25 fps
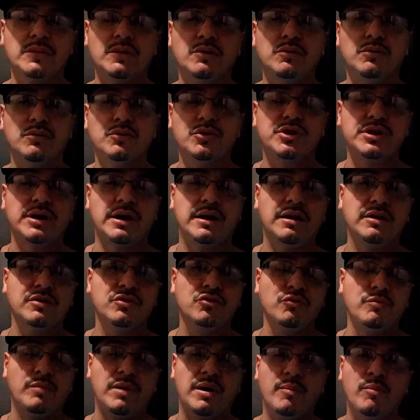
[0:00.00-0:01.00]
Shout out
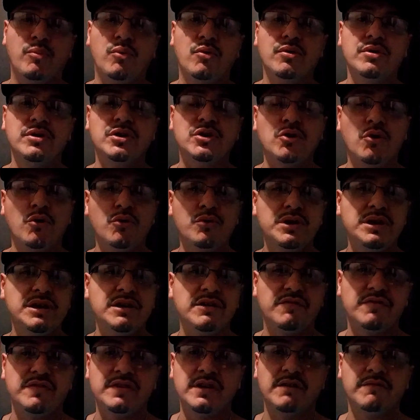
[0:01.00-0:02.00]
to my boy Yogi
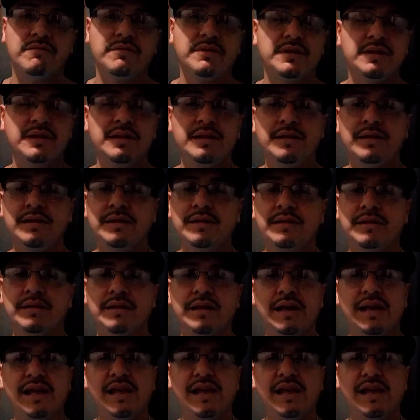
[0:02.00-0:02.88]
if he ever sees this.